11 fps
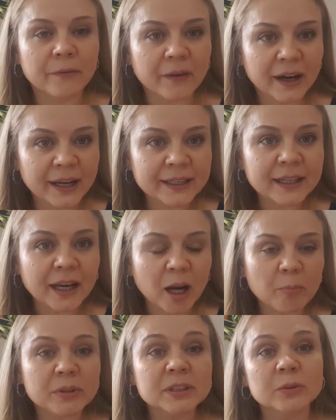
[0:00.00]
find
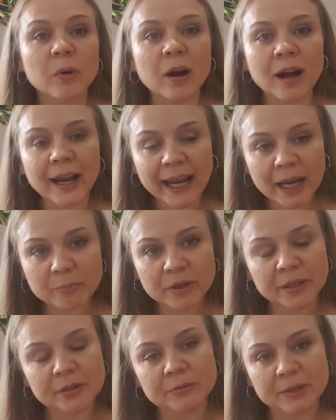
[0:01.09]
couples who are happy
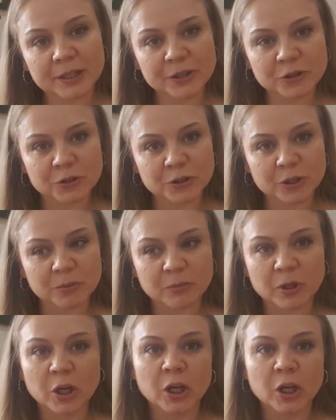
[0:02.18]
in relationship